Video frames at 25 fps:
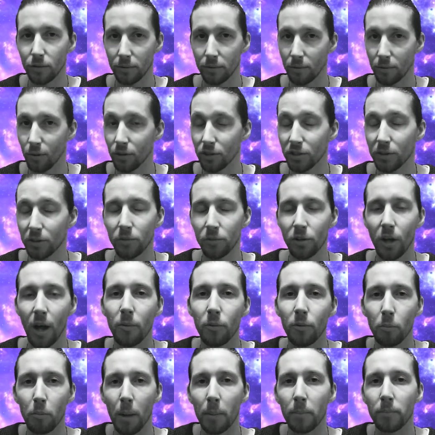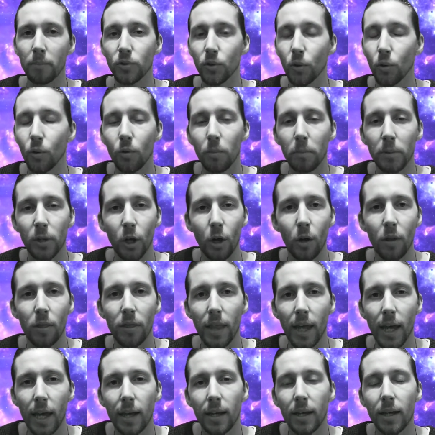or sometimes months or beyond
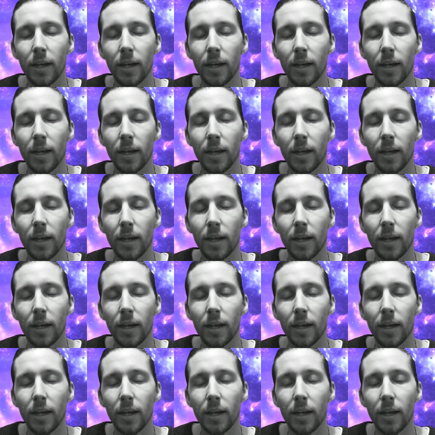that.